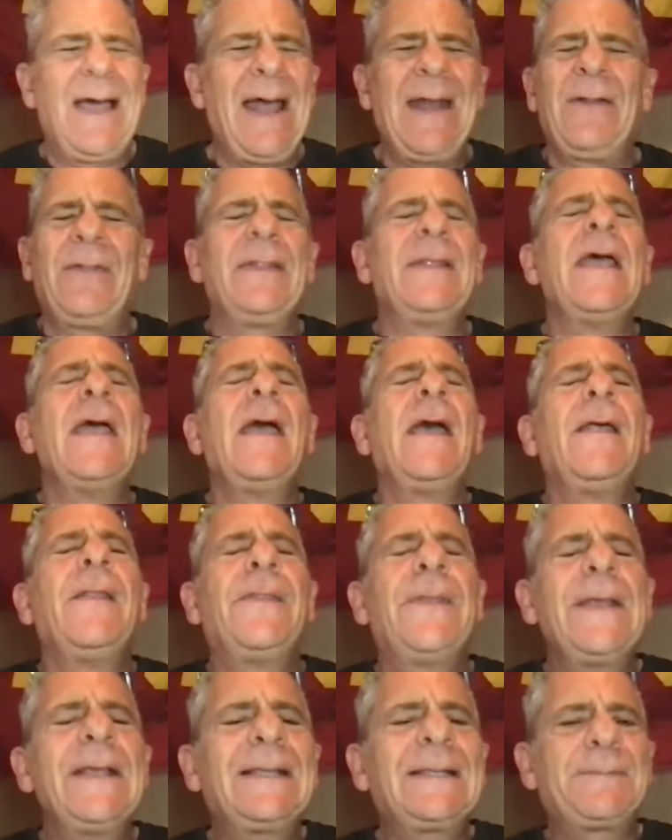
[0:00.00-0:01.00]
I don't.
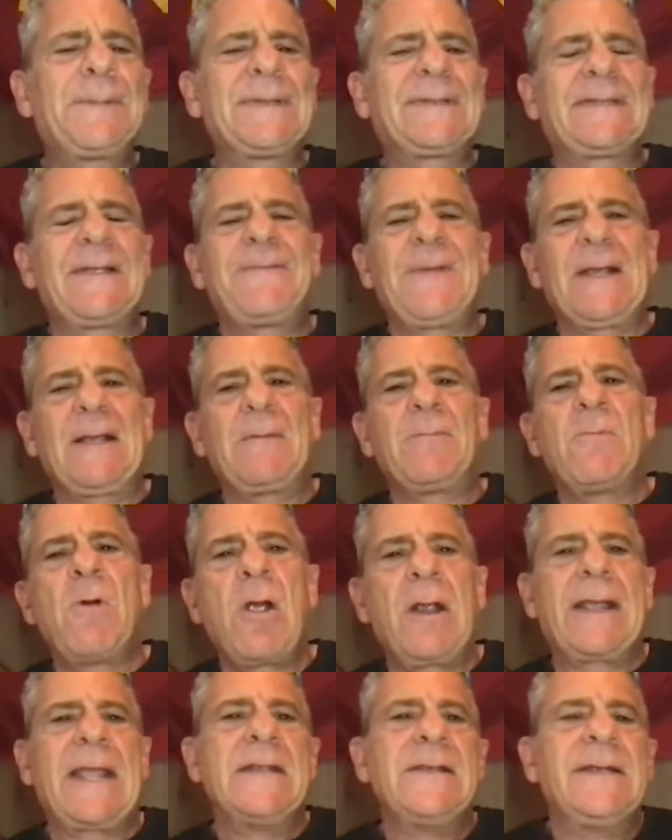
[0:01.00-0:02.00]
This specific mark,